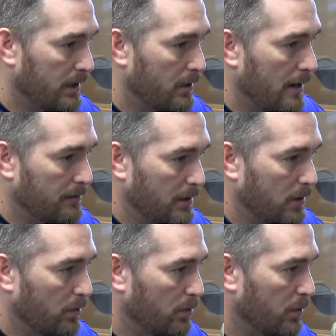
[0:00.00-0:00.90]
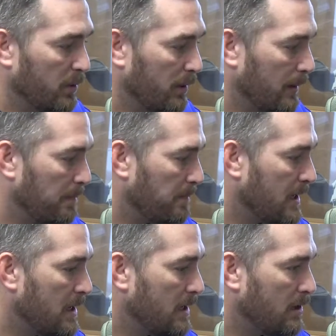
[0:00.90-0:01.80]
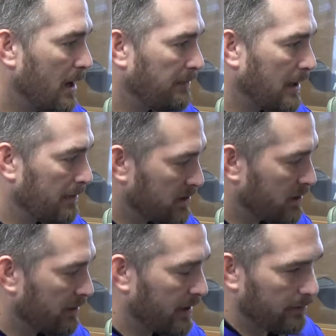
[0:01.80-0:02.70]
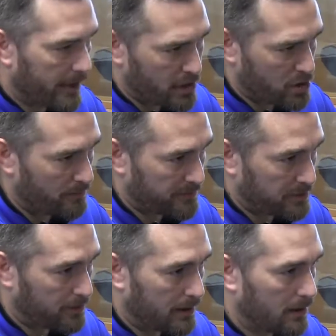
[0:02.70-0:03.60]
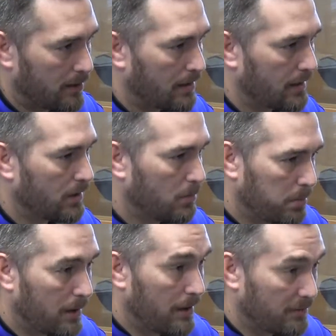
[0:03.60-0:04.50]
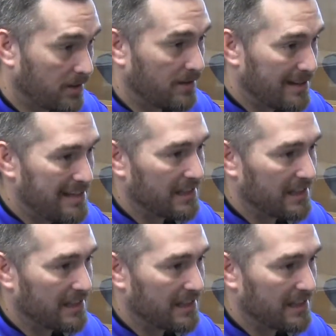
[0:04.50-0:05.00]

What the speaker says: You have to go through, you have to have a certified range officer there, and I think you probably have to